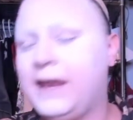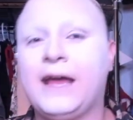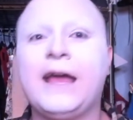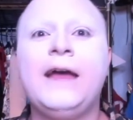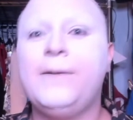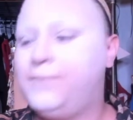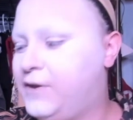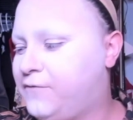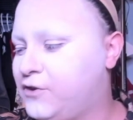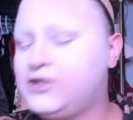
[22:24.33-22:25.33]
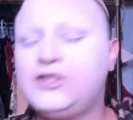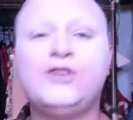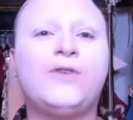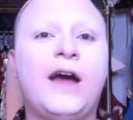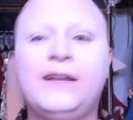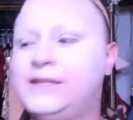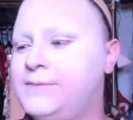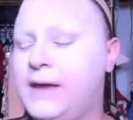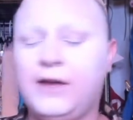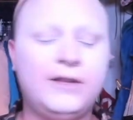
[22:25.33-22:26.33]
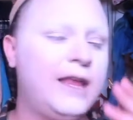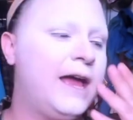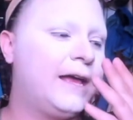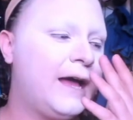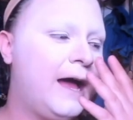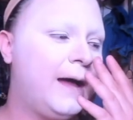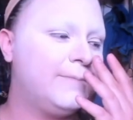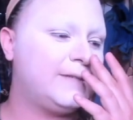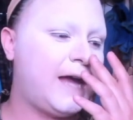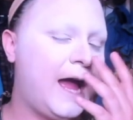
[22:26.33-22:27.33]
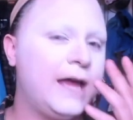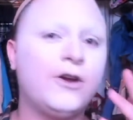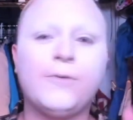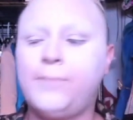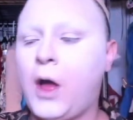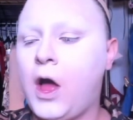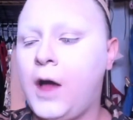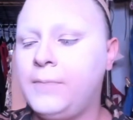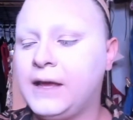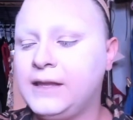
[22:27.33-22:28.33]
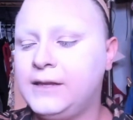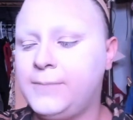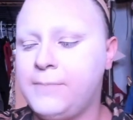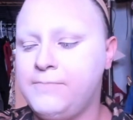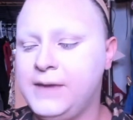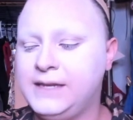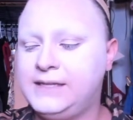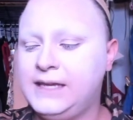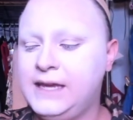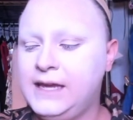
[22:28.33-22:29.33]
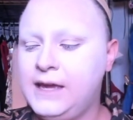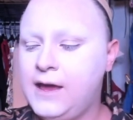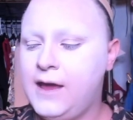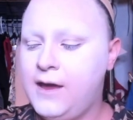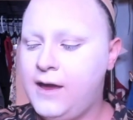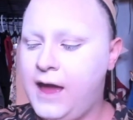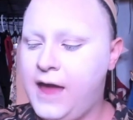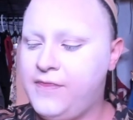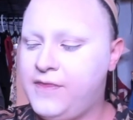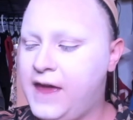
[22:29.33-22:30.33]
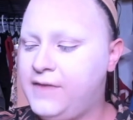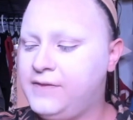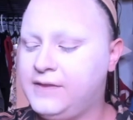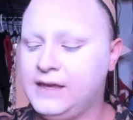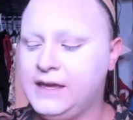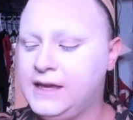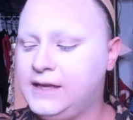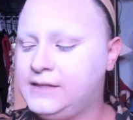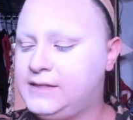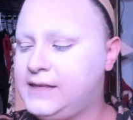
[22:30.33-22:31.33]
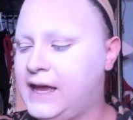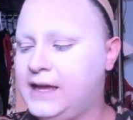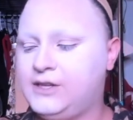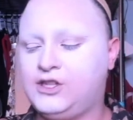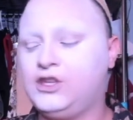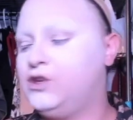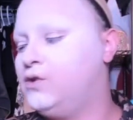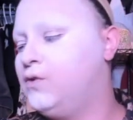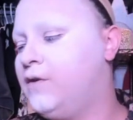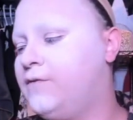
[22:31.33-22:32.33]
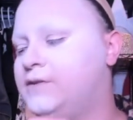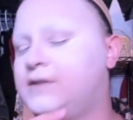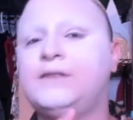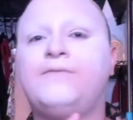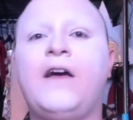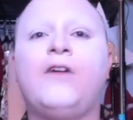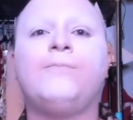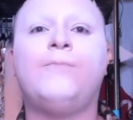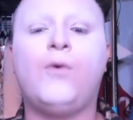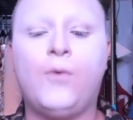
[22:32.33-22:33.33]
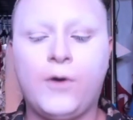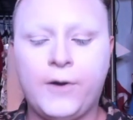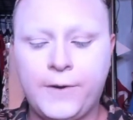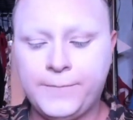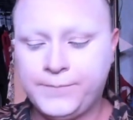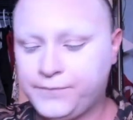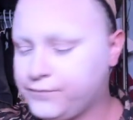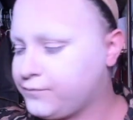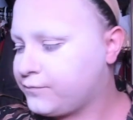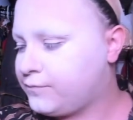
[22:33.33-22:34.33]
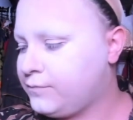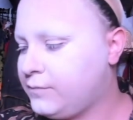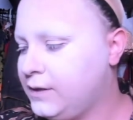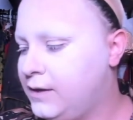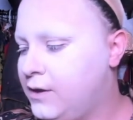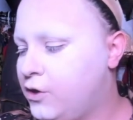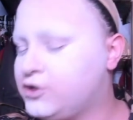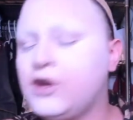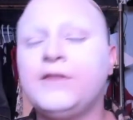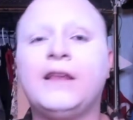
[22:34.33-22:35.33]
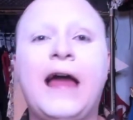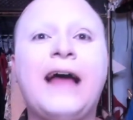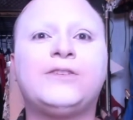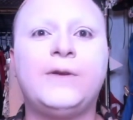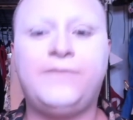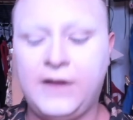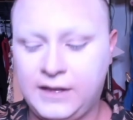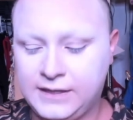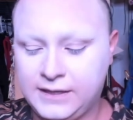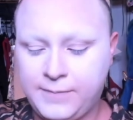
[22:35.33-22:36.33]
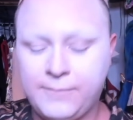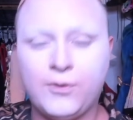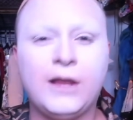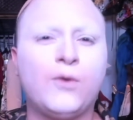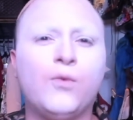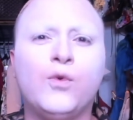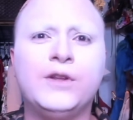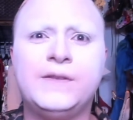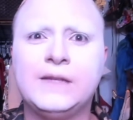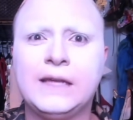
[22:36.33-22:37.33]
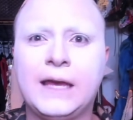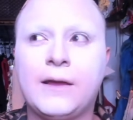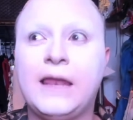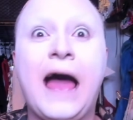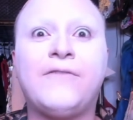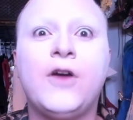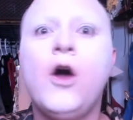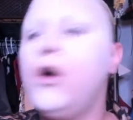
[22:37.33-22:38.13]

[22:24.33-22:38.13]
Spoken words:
like the first two kind of smelled like tiger balm, like a little bit minty. And then the second two felt more, or sorry, the last one felt a little bit more like woodsy, like lavendery,